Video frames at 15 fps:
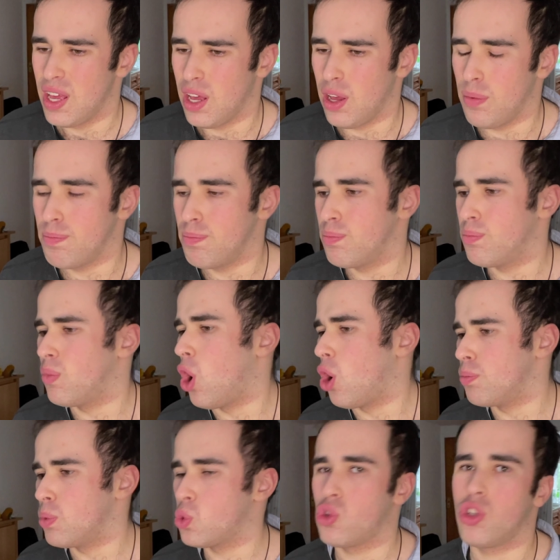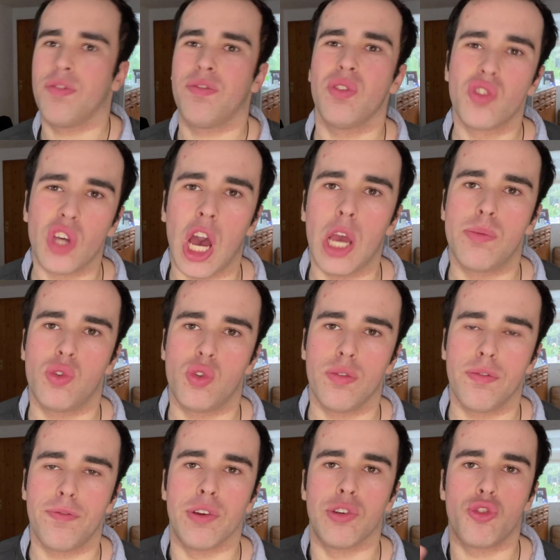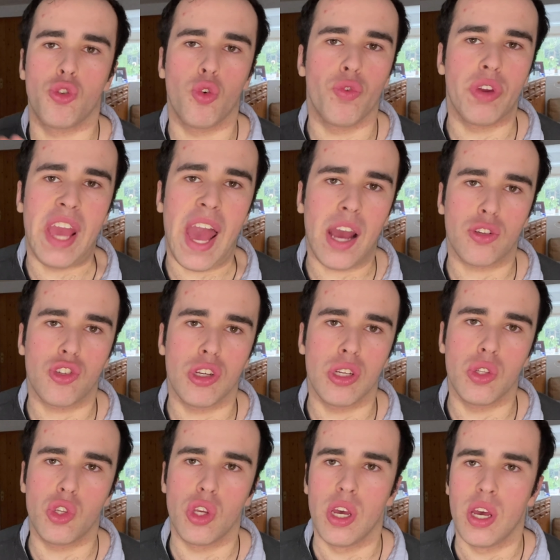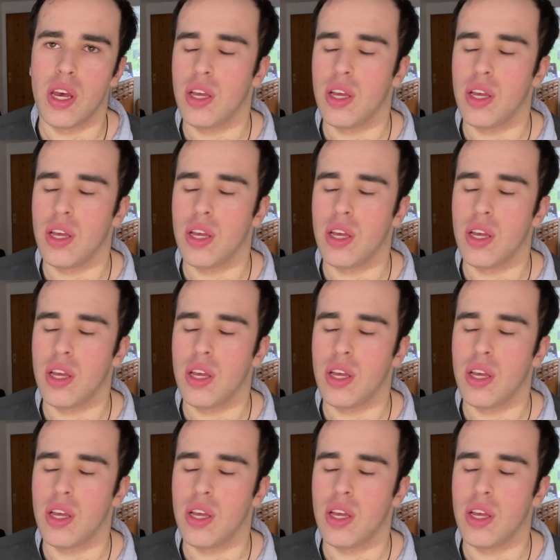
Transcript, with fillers: Um, almost different types of facial reactions